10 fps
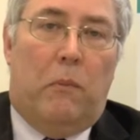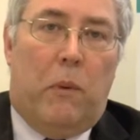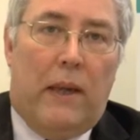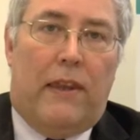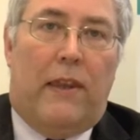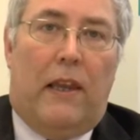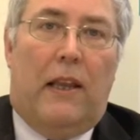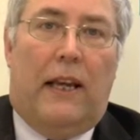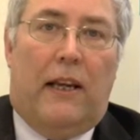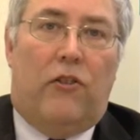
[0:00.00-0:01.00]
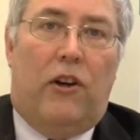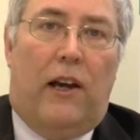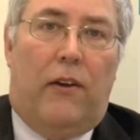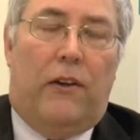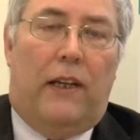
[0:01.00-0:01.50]
with Lincolnshire
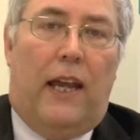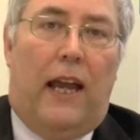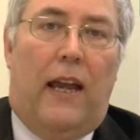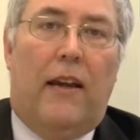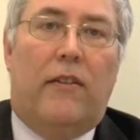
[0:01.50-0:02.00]
Health and Care